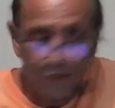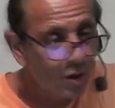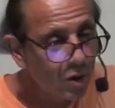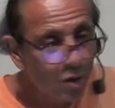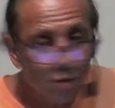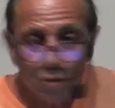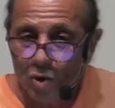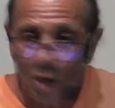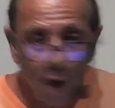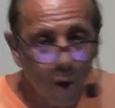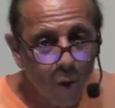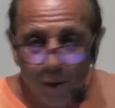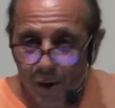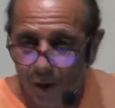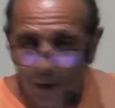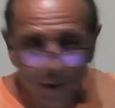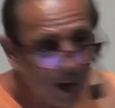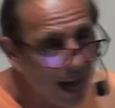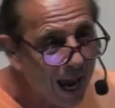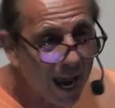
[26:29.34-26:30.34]
you know it
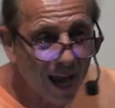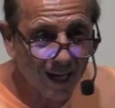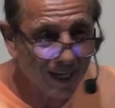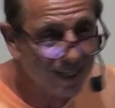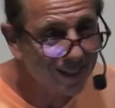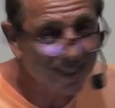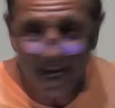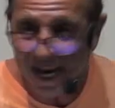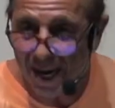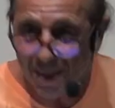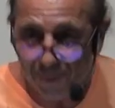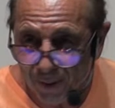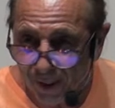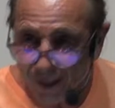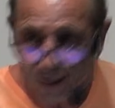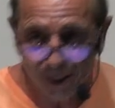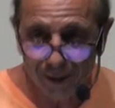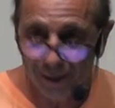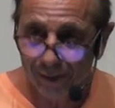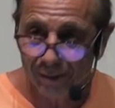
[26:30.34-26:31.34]
or not, it's
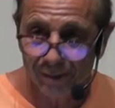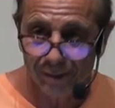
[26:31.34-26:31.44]
happening.